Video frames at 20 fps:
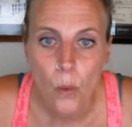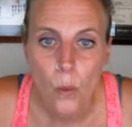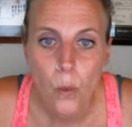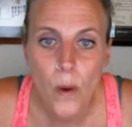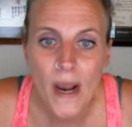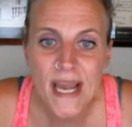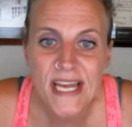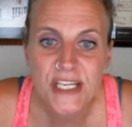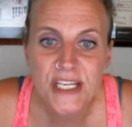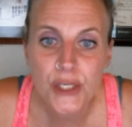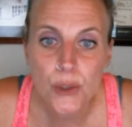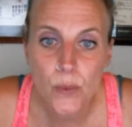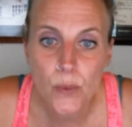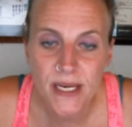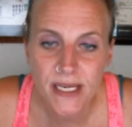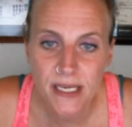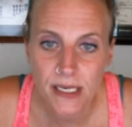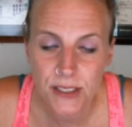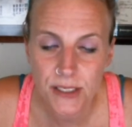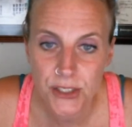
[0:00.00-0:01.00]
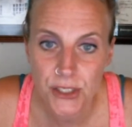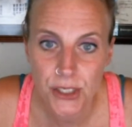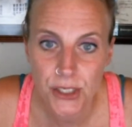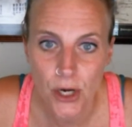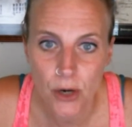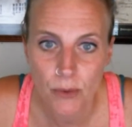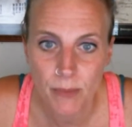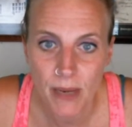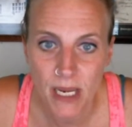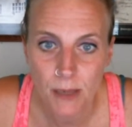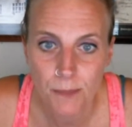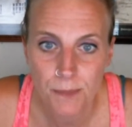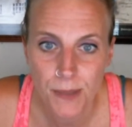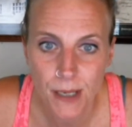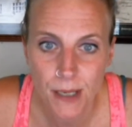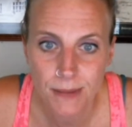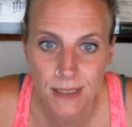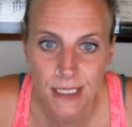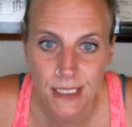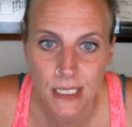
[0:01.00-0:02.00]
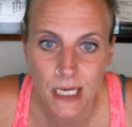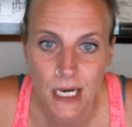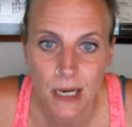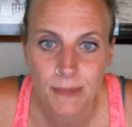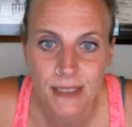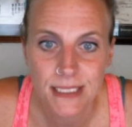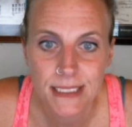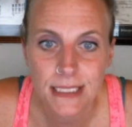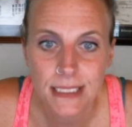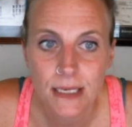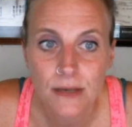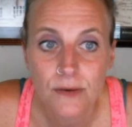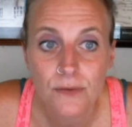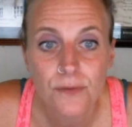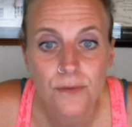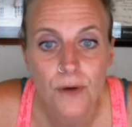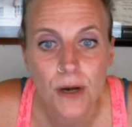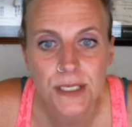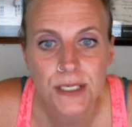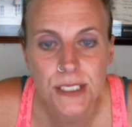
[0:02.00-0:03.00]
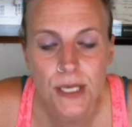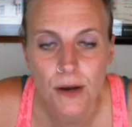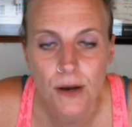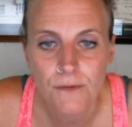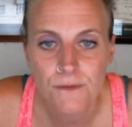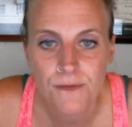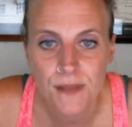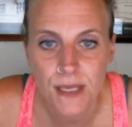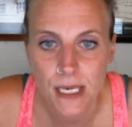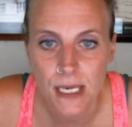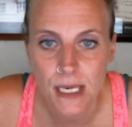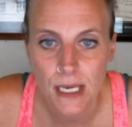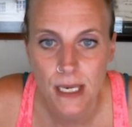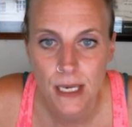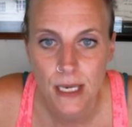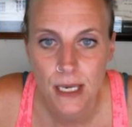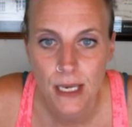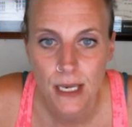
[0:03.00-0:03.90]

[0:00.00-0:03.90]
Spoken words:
when do we get to go make public comment in front of the